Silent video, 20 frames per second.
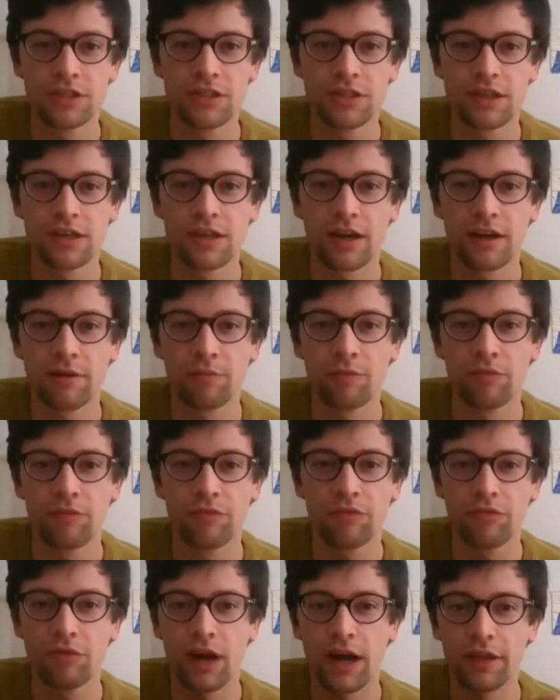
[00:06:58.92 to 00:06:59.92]
Which
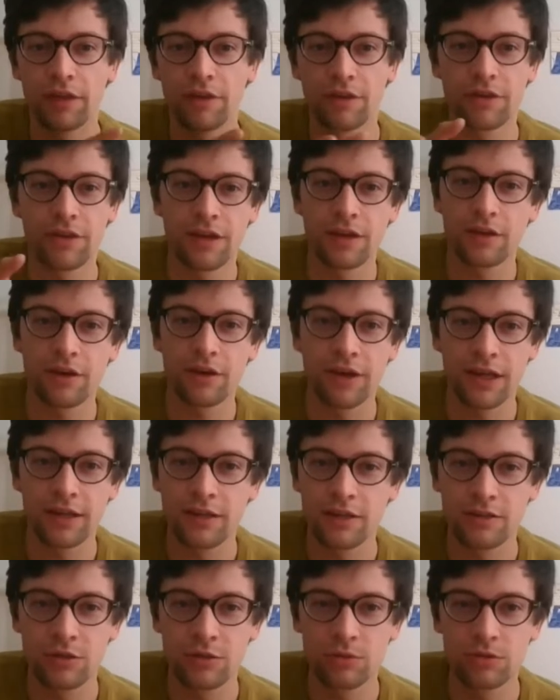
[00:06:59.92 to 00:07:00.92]
is rather than
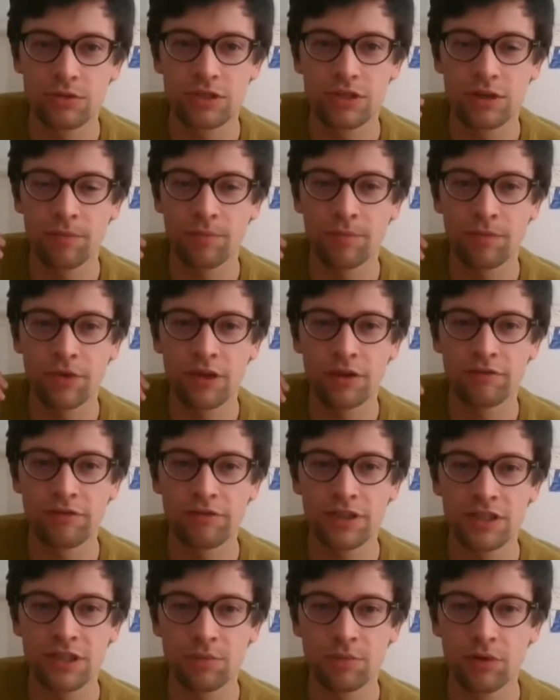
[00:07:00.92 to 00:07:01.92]
connected to some
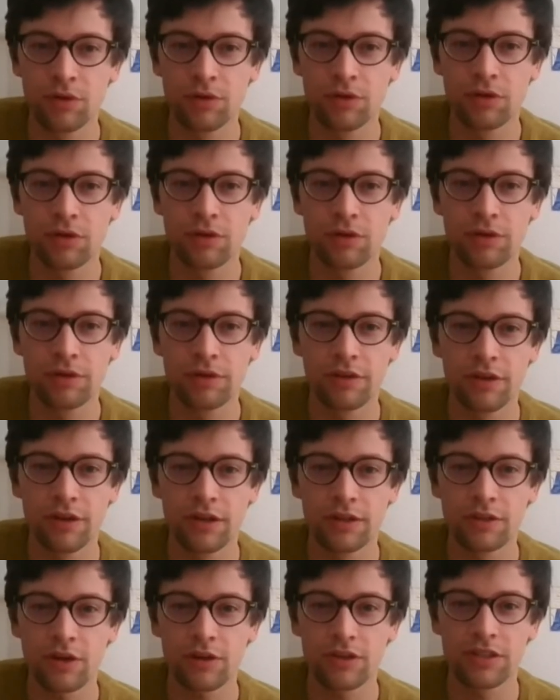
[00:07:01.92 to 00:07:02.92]
invisible
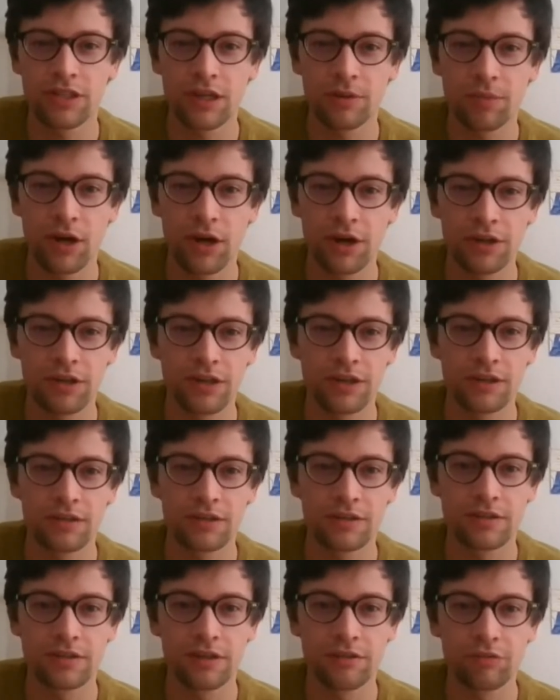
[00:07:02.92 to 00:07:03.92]
toxic
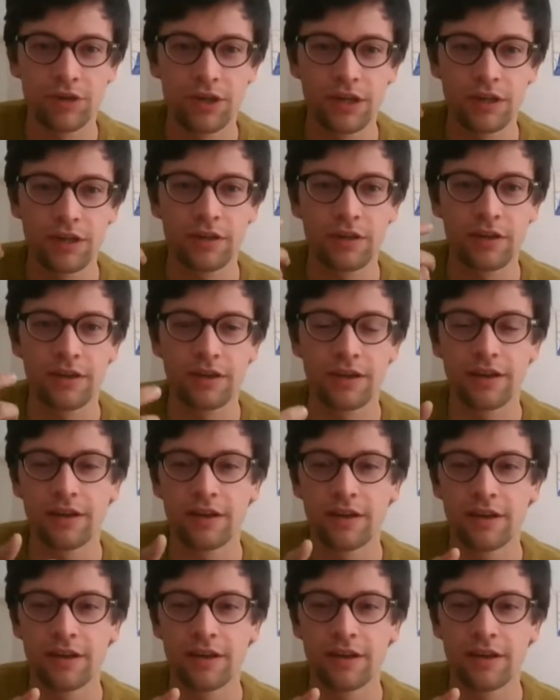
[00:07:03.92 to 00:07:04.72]
particles, a real